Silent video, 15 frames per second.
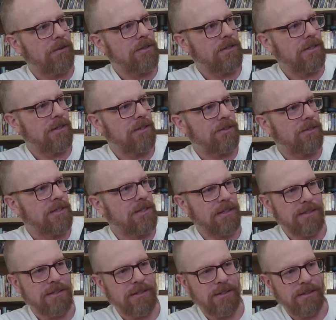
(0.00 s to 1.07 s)
was an interesting
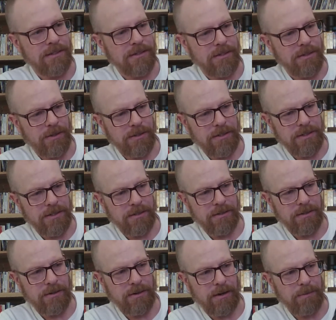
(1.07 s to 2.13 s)
scene, so I just
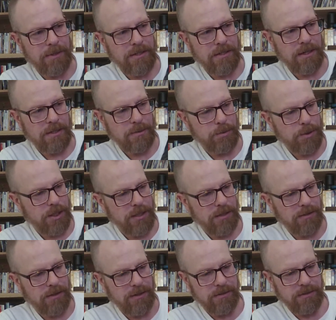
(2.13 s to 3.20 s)
grabbed my sketchbook
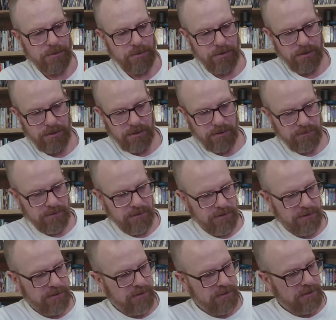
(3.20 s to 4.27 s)
and got to work.
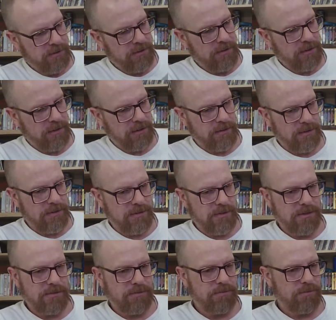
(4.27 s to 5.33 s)
Got
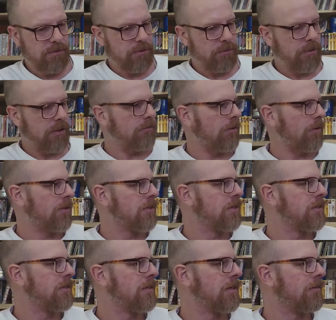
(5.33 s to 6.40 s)
these 3
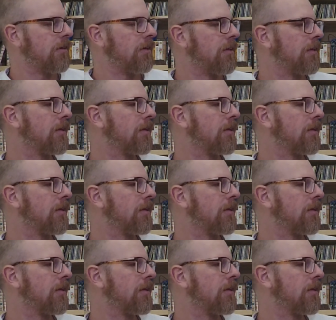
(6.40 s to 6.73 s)
versions of it